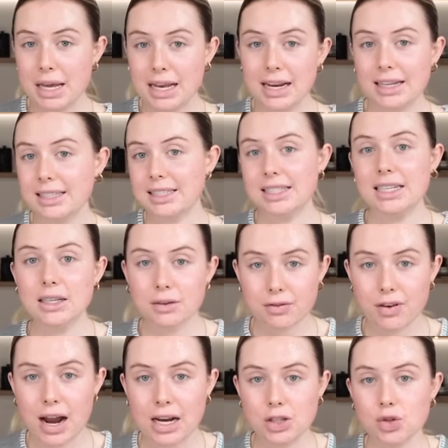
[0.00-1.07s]
like seeing a
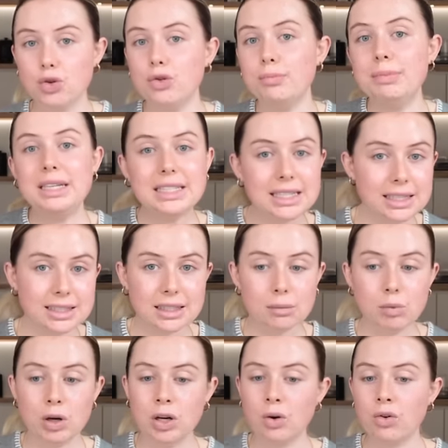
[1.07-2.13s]
friend or meeting
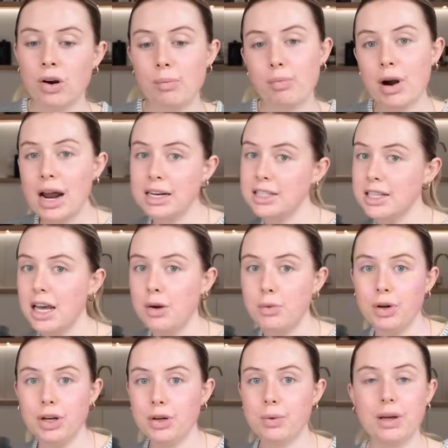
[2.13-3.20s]
someone or a brand that I
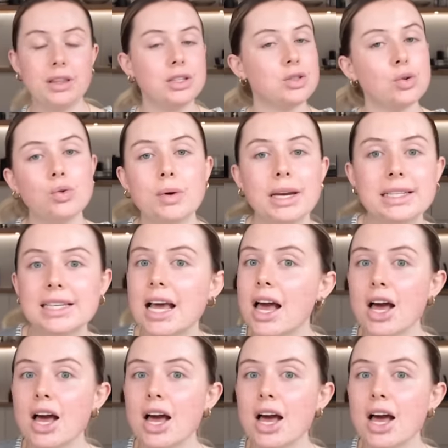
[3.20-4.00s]
work with is always